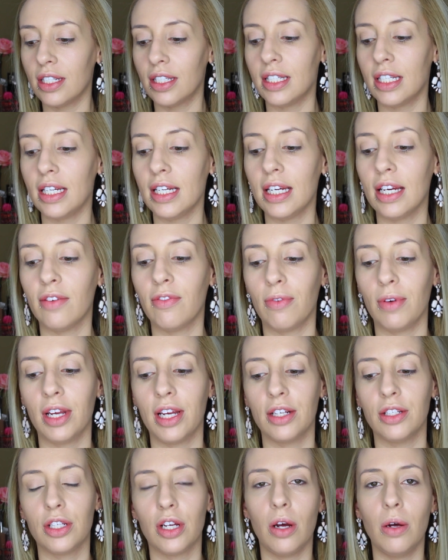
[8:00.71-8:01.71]
to see if we
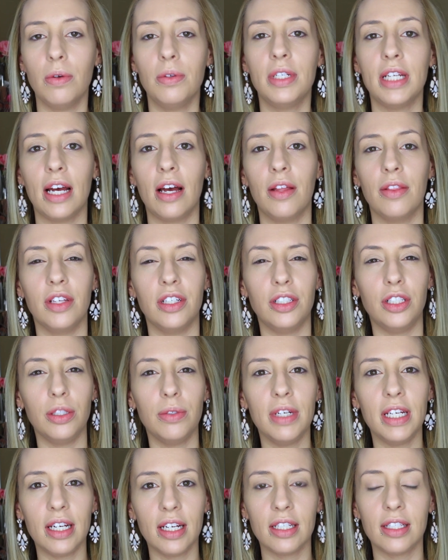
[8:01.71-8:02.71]
can tone down the
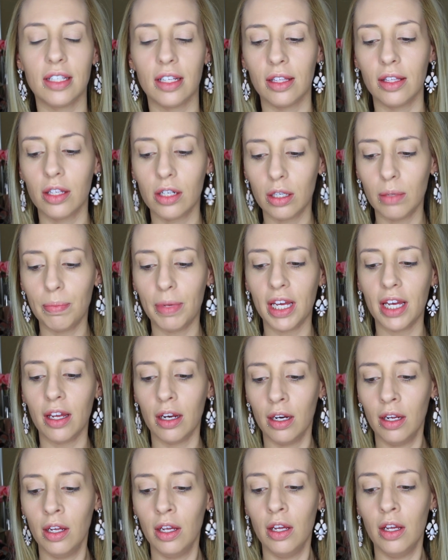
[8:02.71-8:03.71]
dewiness a little
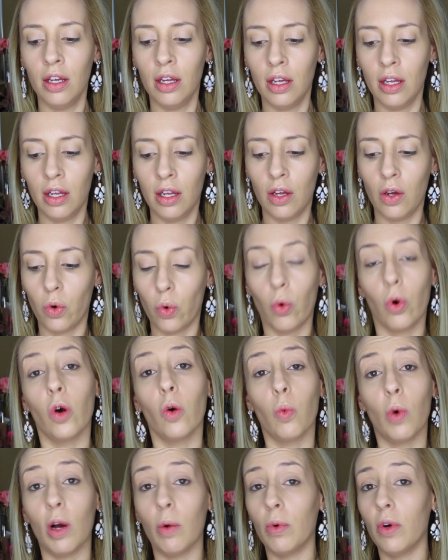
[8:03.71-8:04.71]
bit or
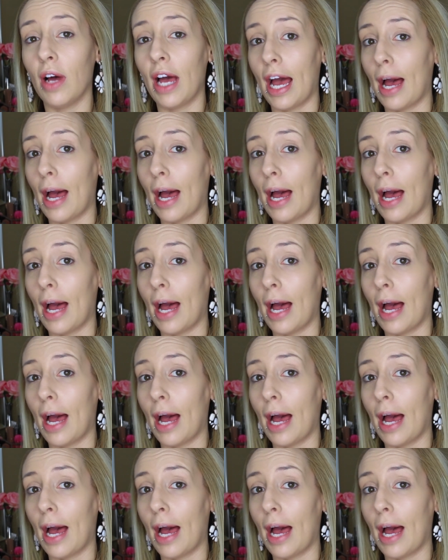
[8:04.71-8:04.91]
what will